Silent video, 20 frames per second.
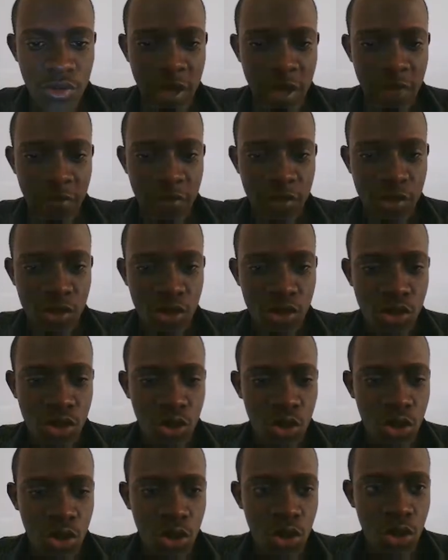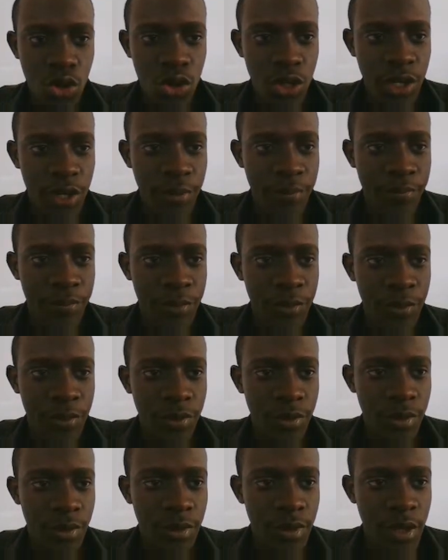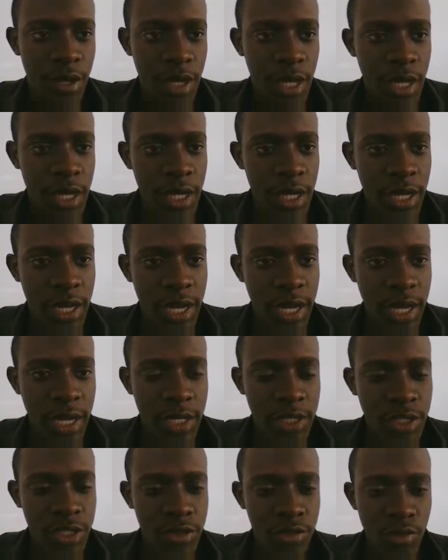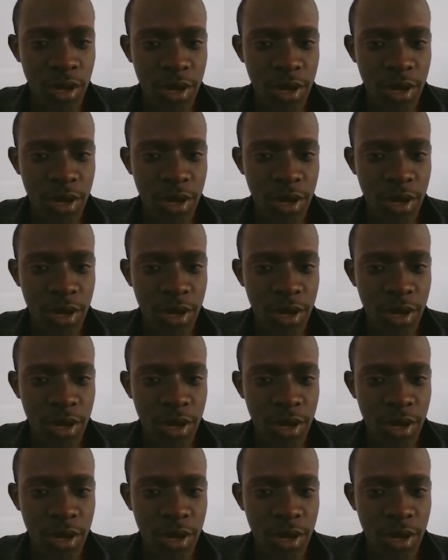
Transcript: in Visual Studio Code. And